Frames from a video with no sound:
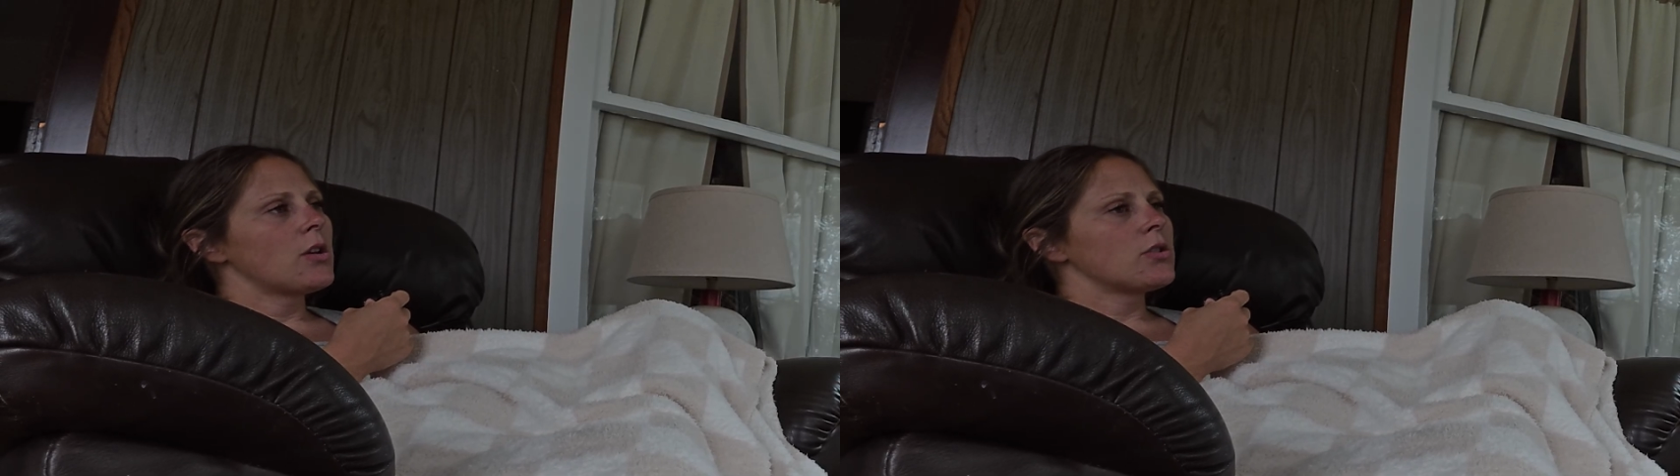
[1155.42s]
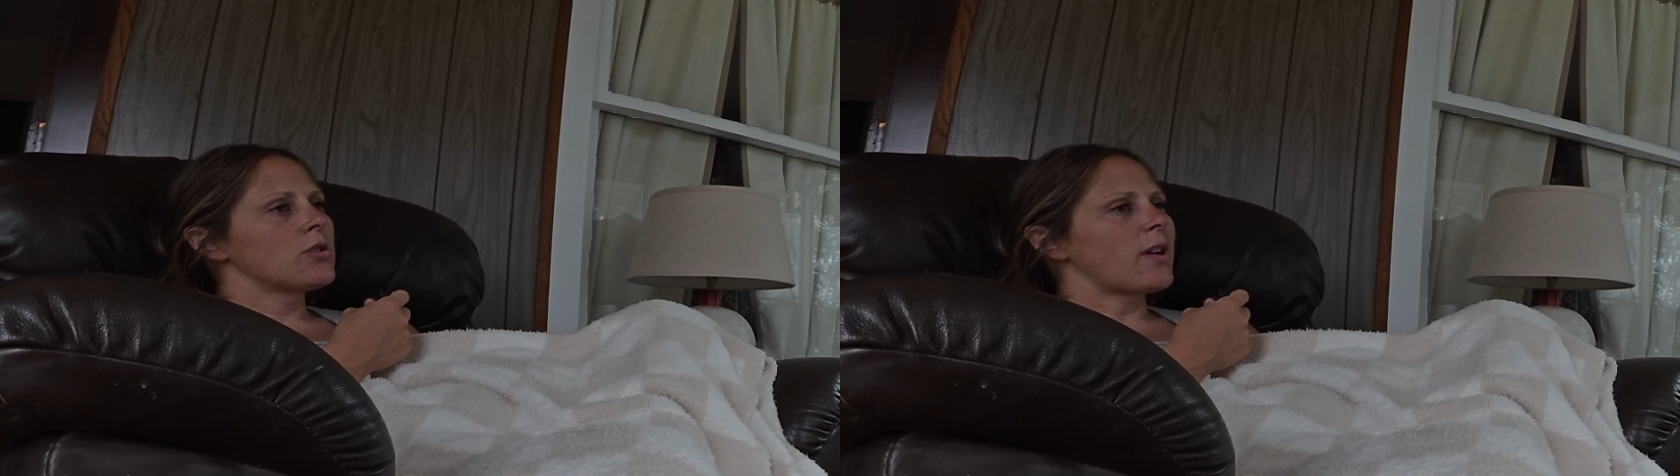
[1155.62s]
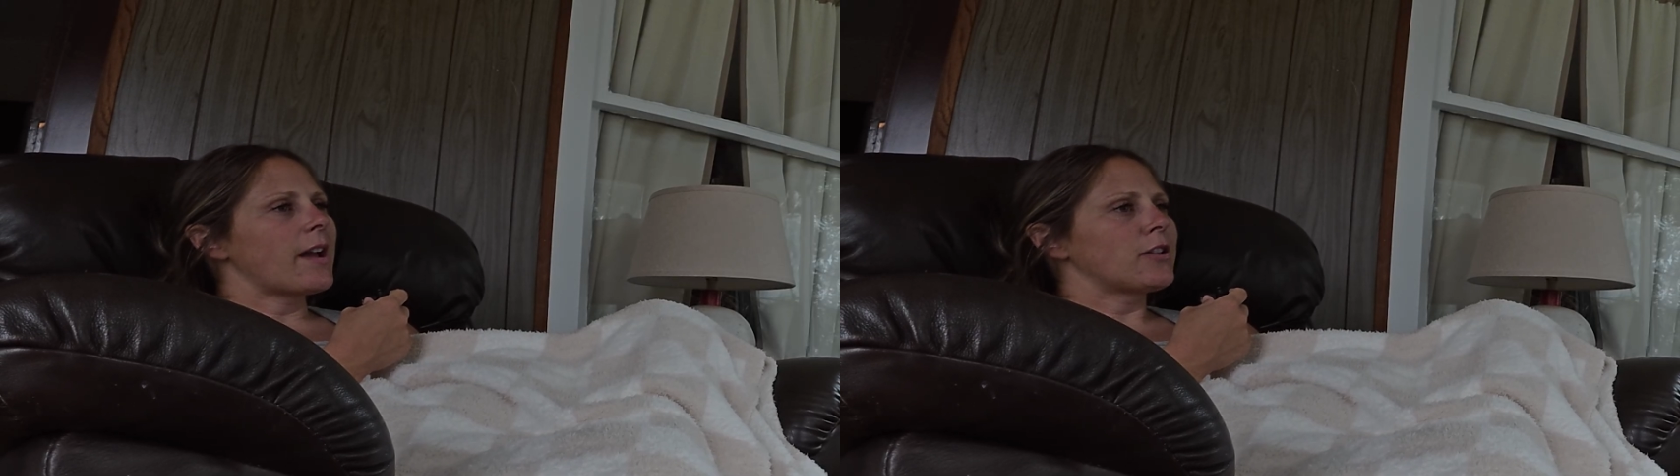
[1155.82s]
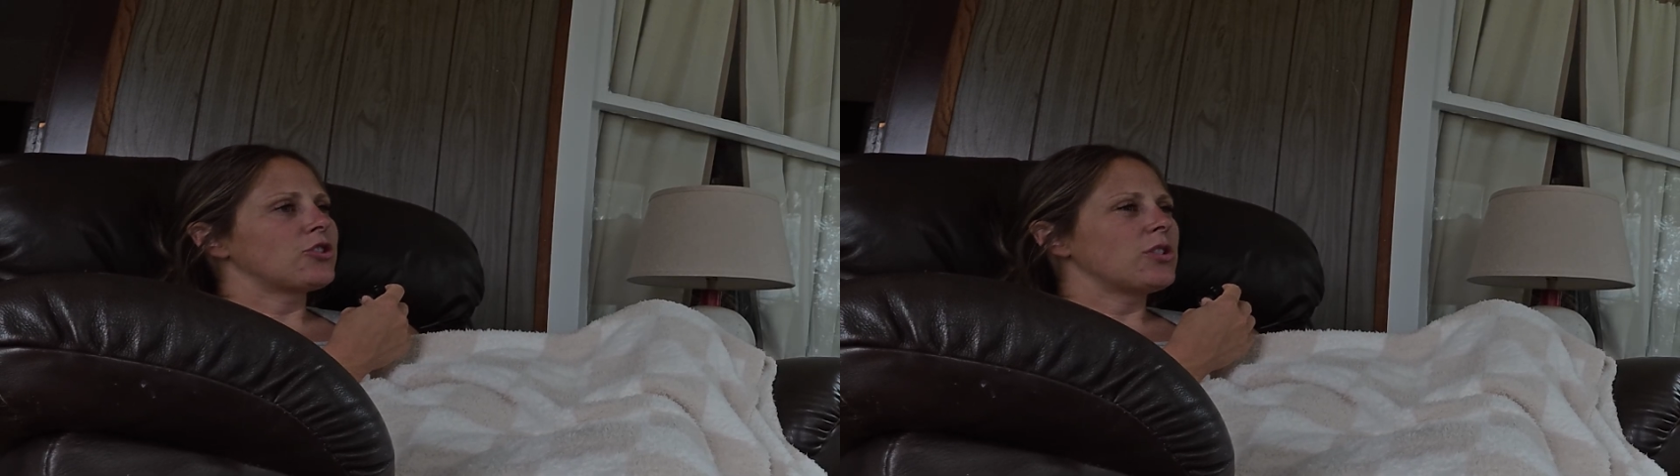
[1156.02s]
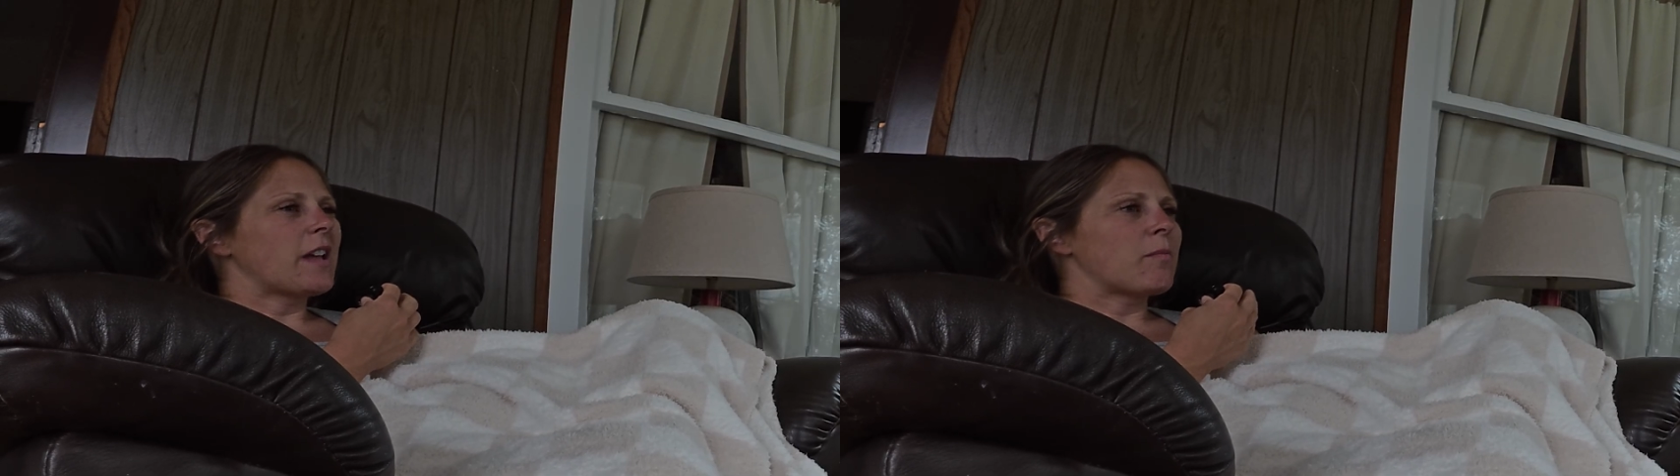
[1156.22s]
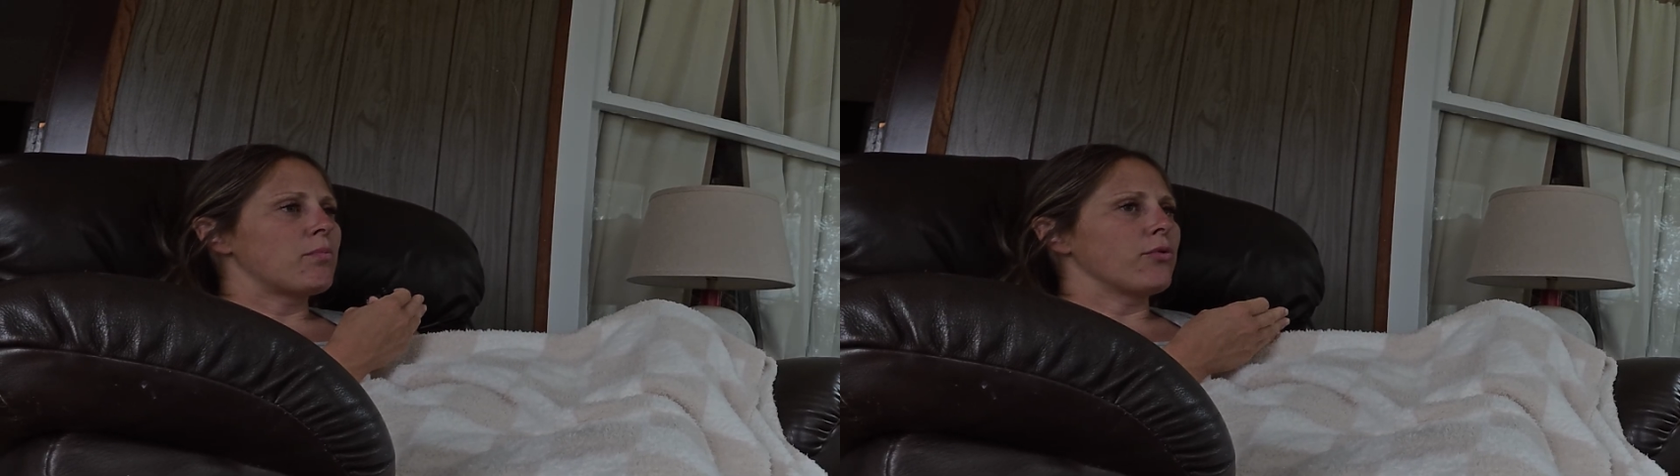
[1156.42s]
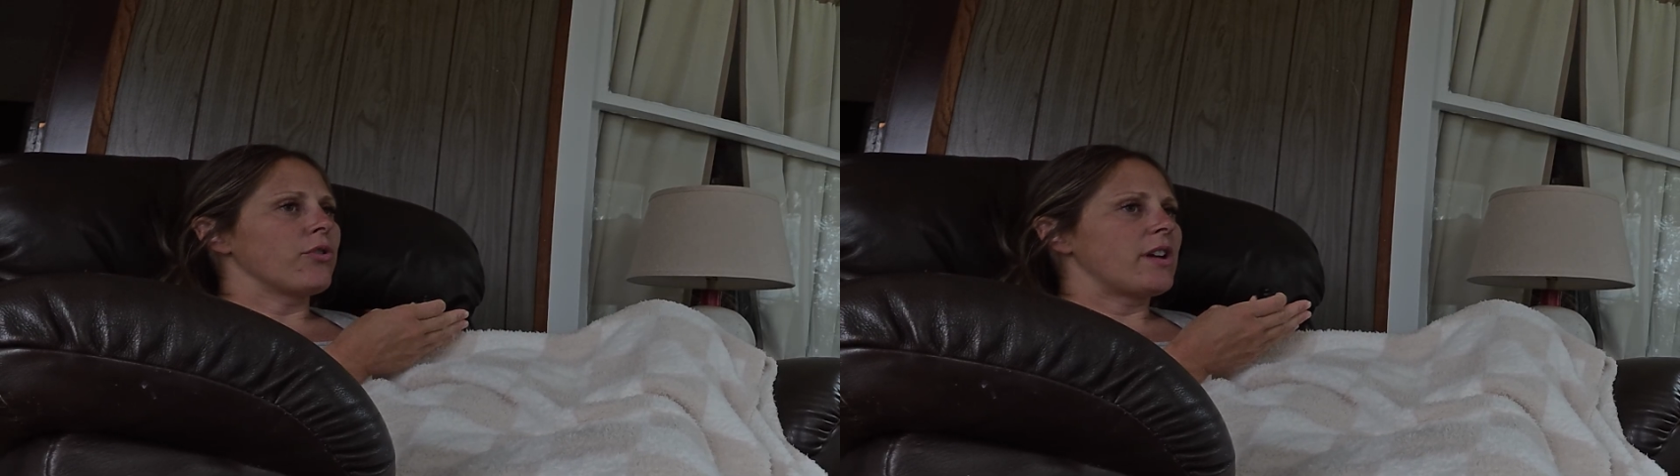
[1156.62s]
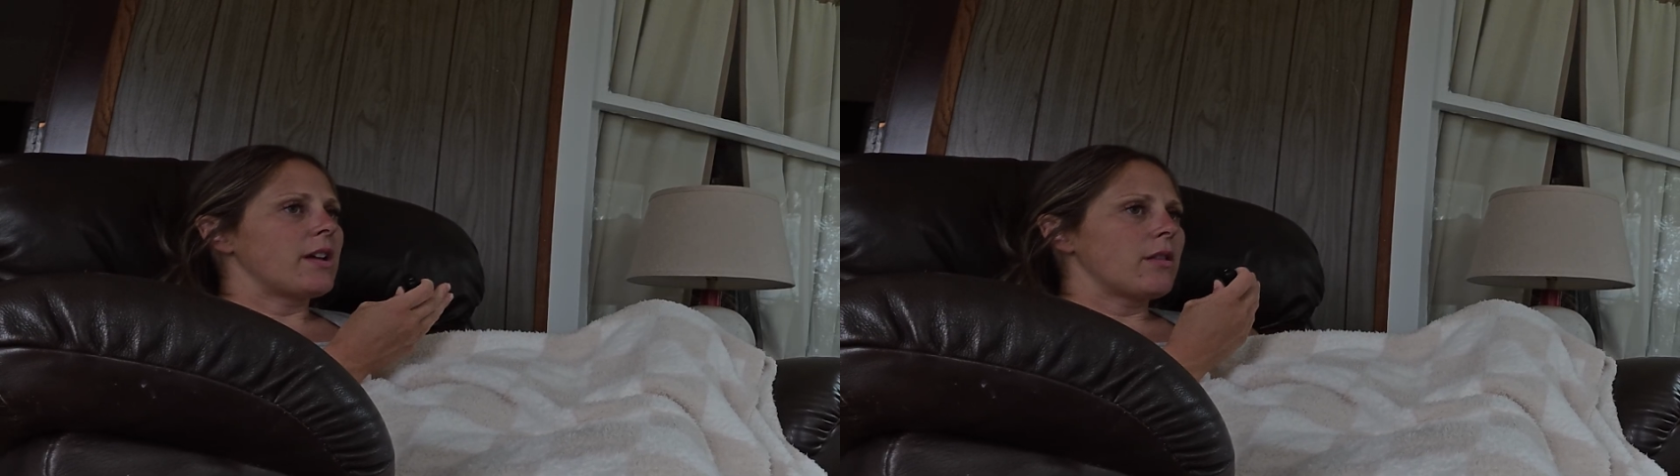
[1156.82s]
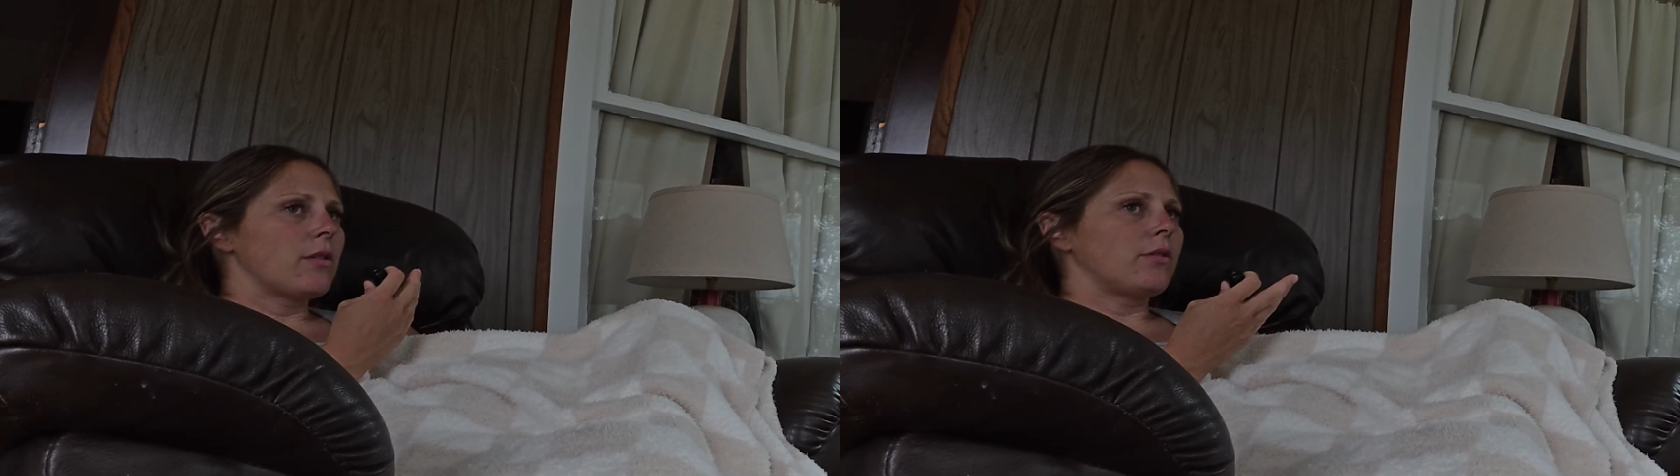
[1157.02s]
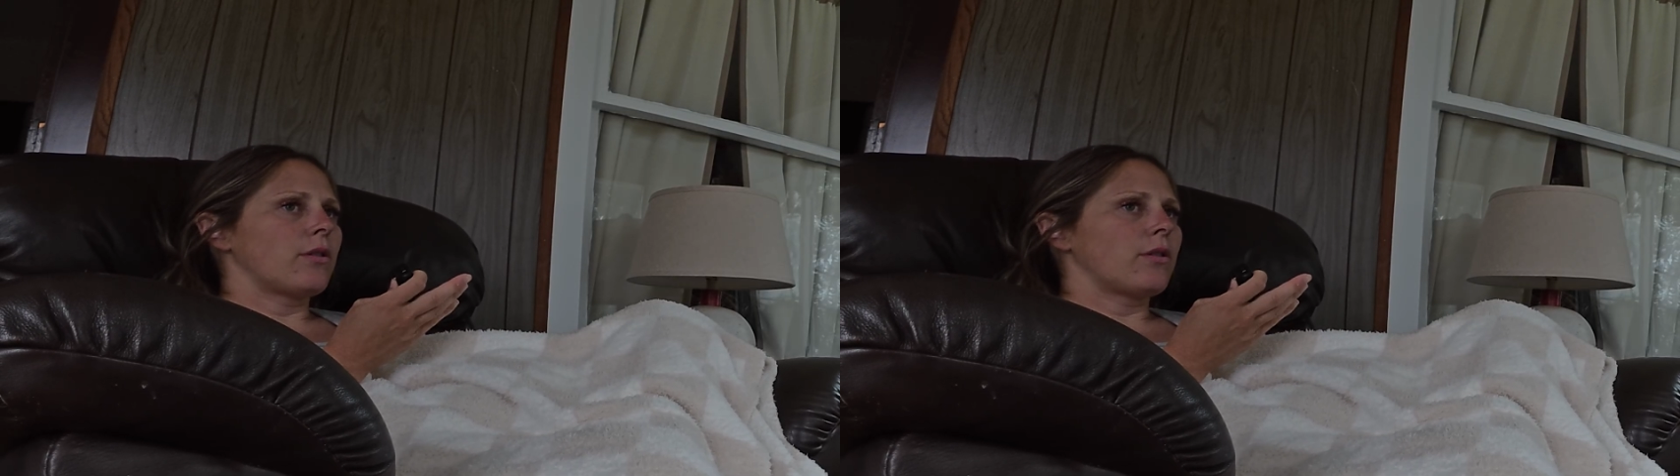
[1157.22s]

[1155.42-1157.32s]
So I actually like breathed